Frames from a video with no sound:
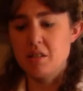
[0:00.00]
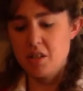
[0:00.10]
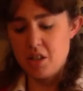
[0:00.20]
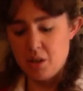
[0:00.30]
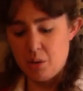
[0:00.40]

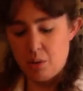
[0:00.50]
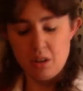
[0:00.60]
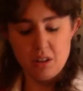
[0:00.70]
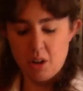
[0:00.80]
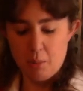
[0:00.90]
to do a
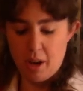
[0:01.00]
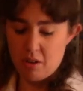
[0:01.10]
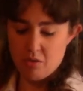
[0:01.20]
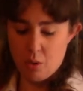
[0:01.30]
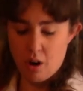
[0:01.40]
little bit
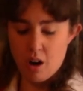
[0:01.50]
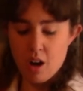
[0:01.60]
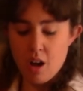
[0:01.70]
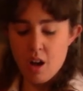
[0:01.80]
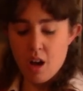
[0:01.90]

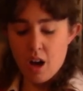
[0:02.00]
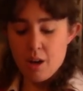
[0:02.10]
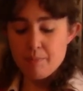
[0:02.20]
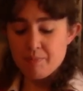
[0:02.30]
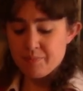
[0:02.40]
for.
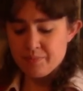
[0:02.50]
Um,